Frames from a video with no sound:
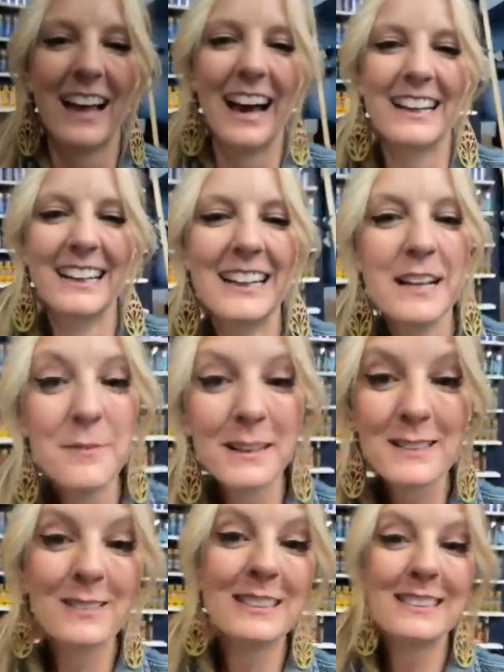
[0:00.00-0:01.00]
that.
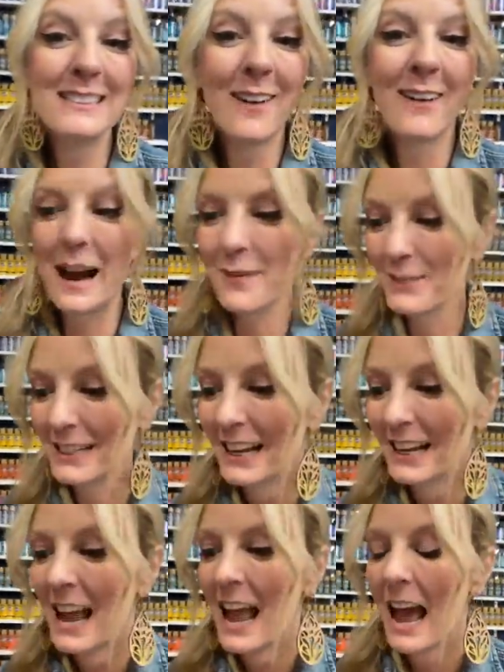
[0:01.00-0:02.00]
makes me so happy.
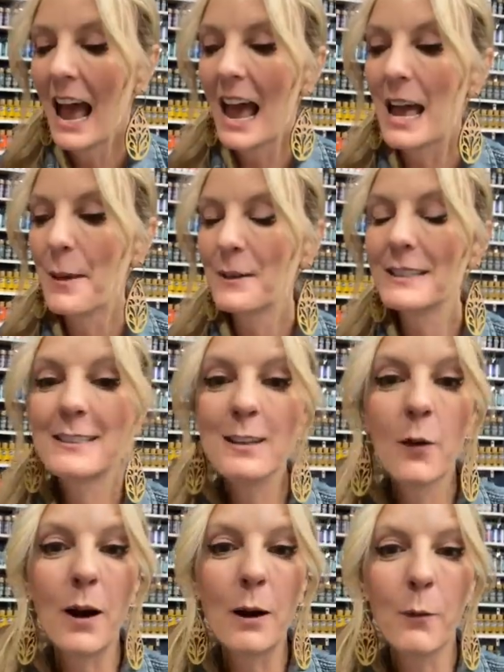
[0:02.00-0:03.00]
Um,
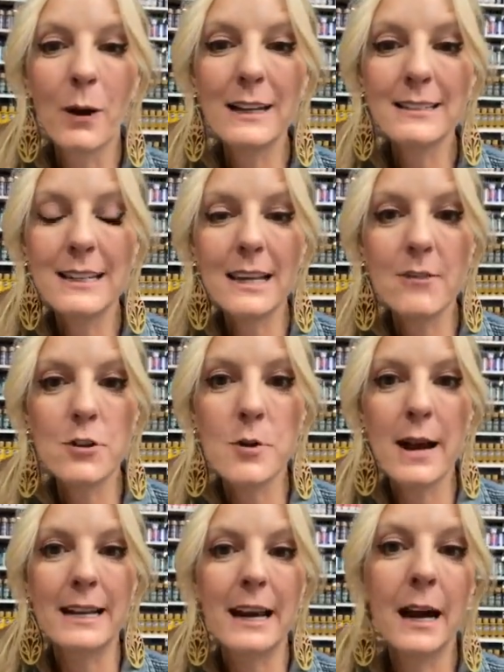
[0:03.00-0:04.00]
so I wanted to give you
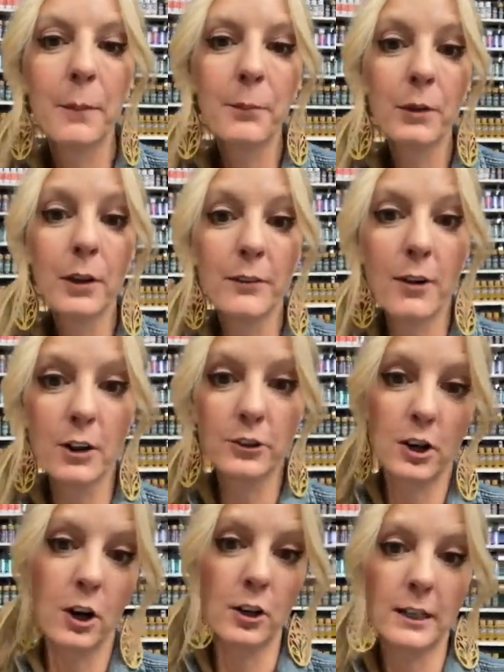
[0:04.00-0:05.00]
a couple of
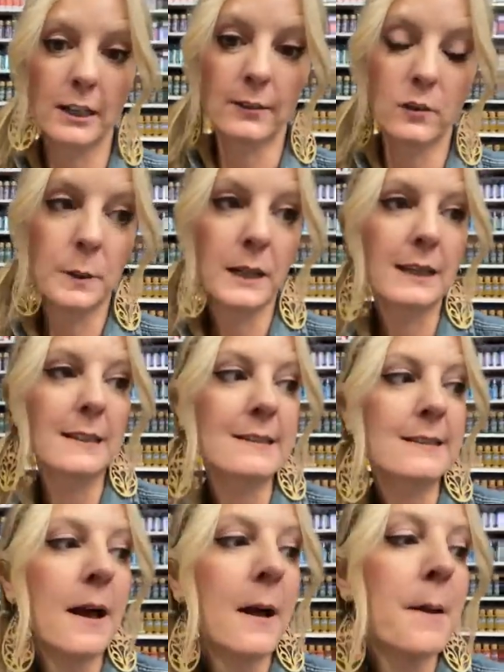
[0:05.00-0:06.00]
alternatives
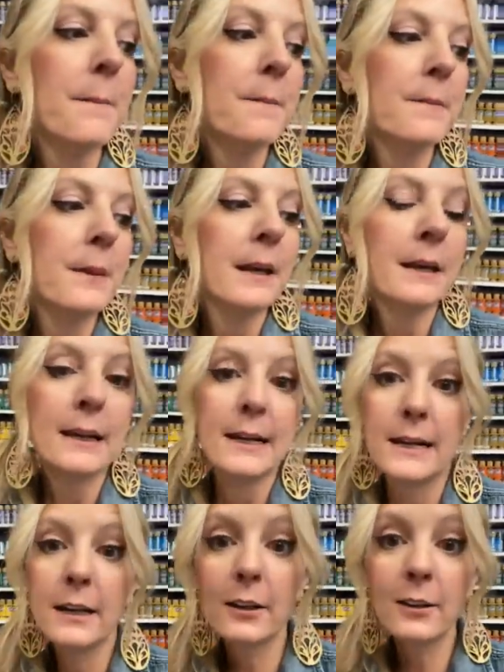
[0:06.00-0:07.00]
because
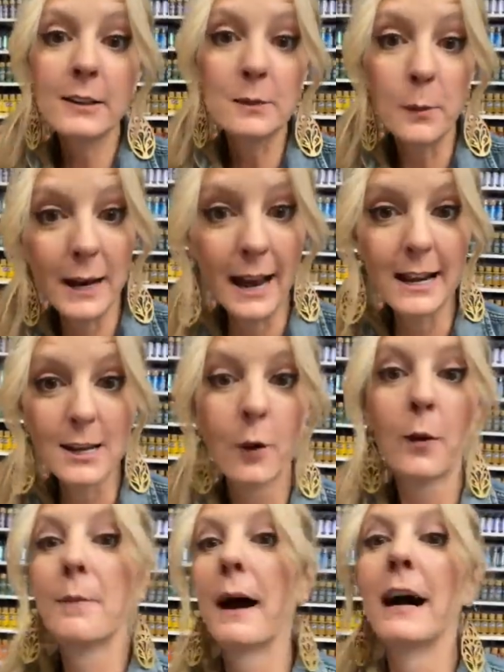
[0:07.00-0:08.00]
here is what I
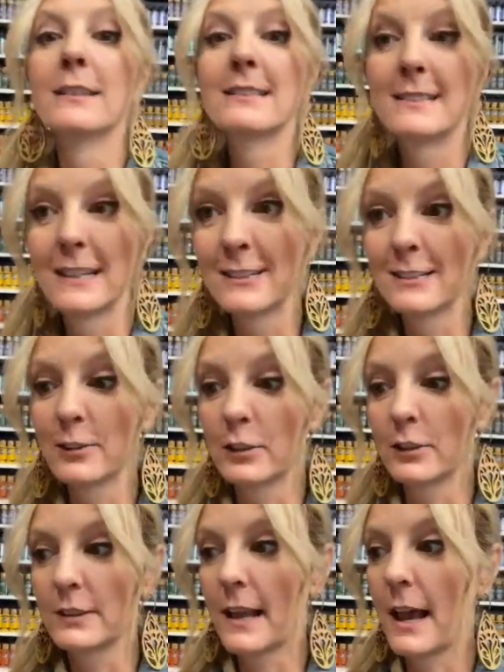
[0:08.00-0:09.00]
know about
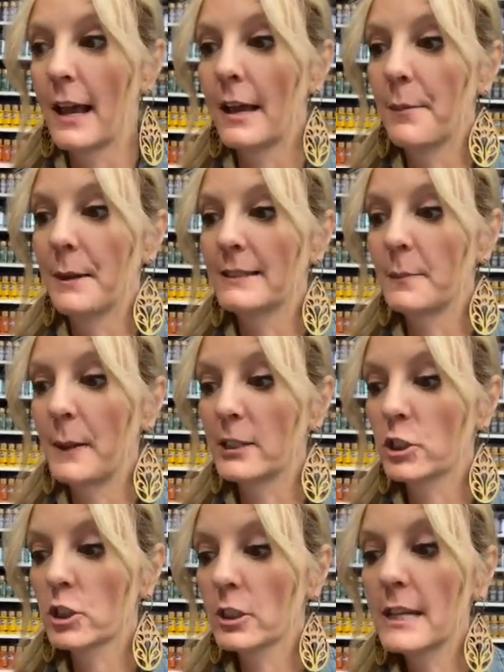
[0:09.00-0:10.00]
stencils, um,
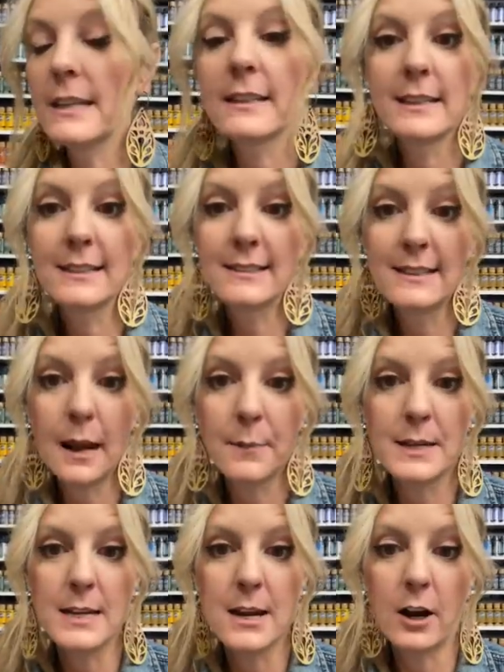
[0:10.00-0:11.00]
especially this time
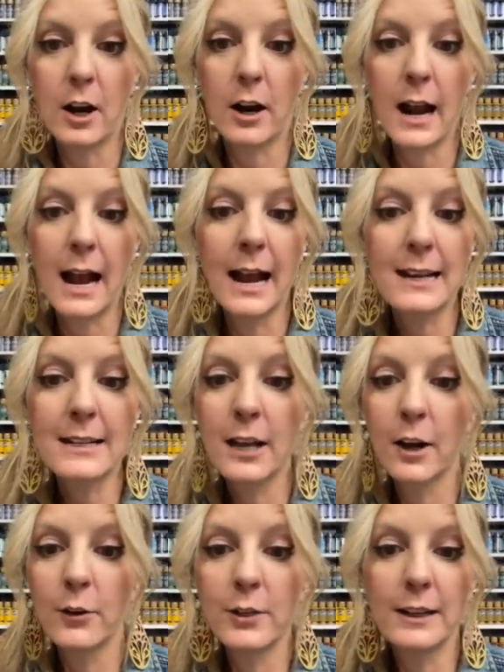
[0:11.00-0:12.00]
of year. I
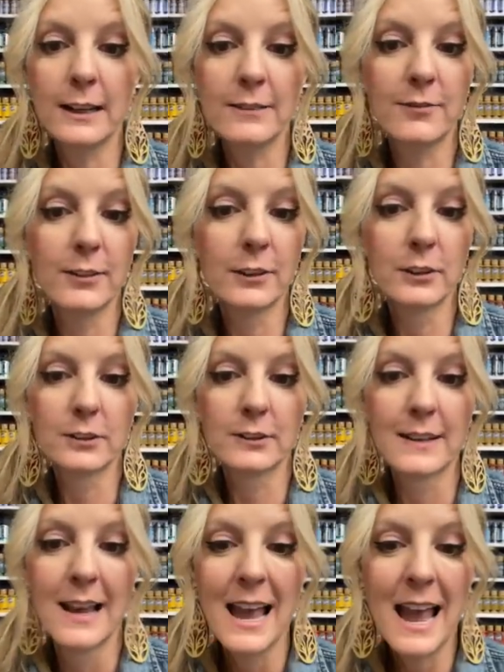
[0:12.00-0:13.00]
know that it
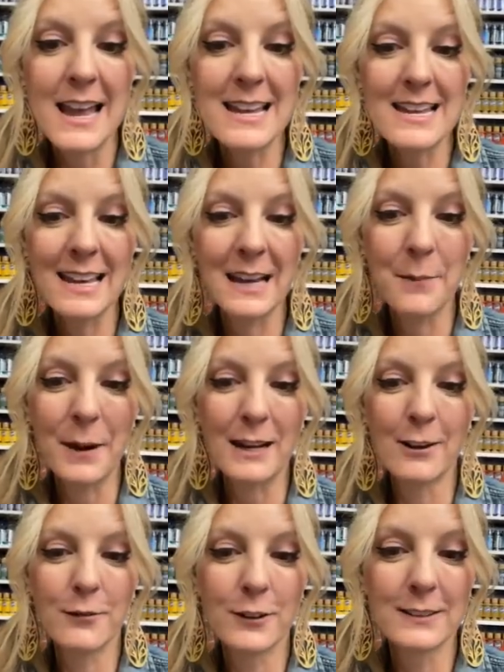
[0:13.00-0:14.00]
feels, hey Kim, I
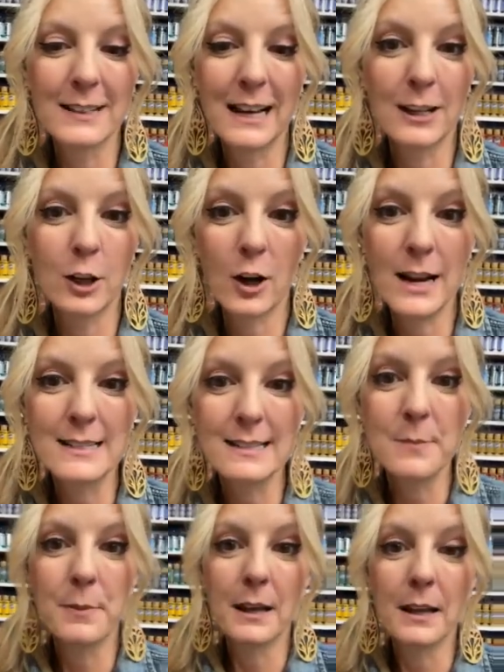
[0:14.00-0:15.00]
know it feels kind of
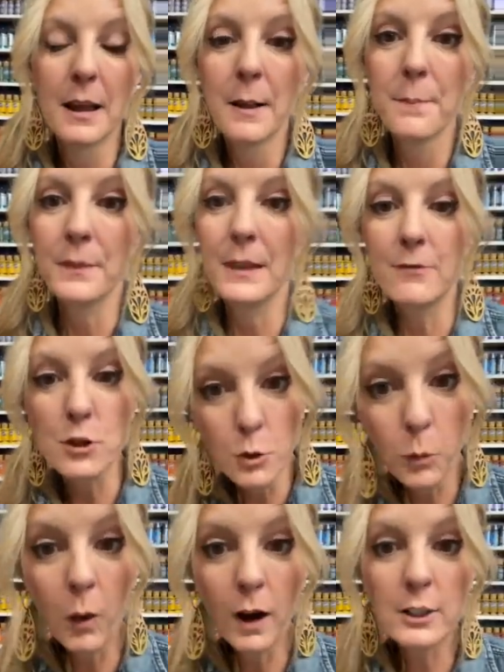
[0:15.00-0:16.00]
crazy, but if
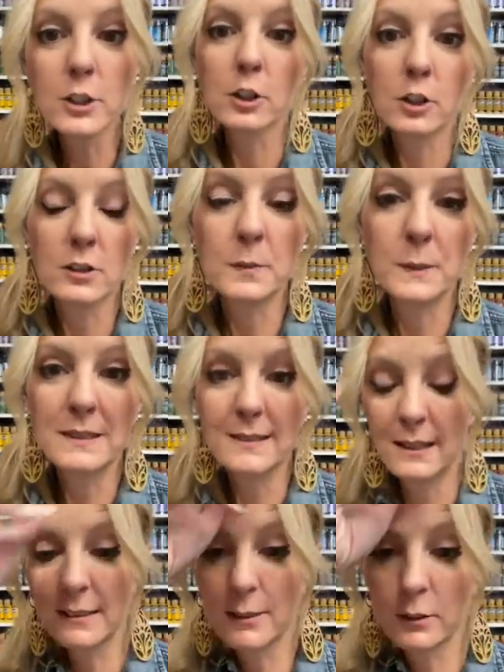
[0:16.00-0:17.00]
you want your Christmas
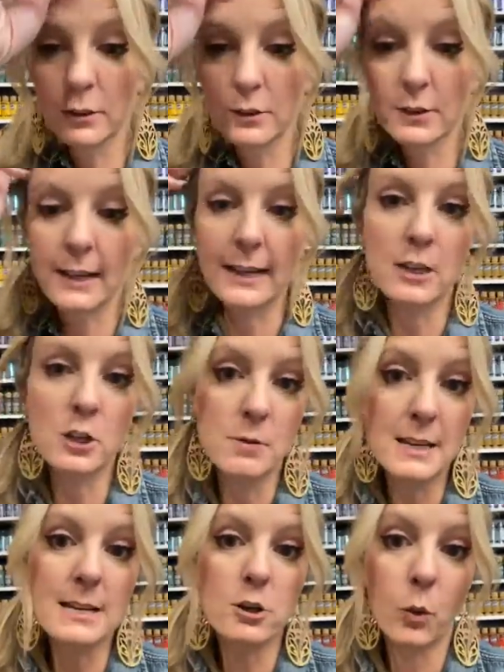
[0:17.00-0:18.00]
stencils, like you
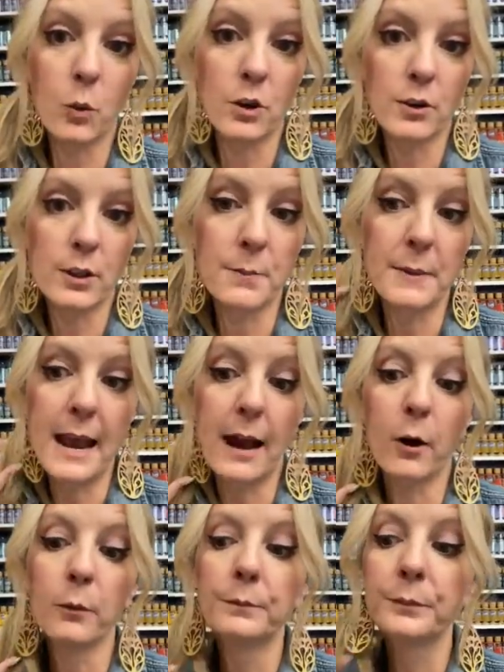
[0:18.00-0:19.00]
need to order them
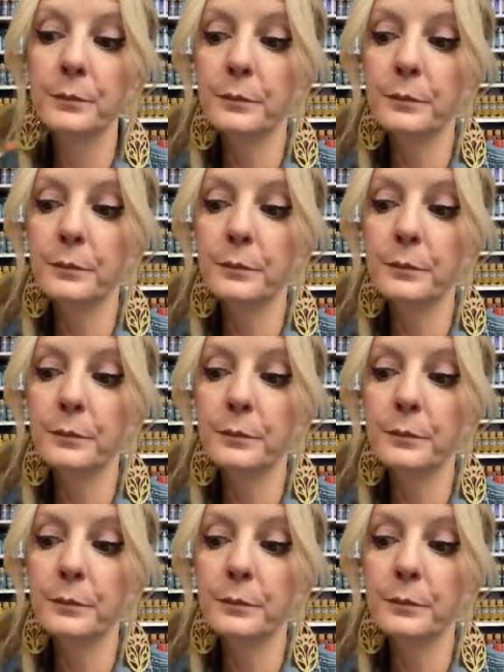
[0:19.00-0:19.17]
now.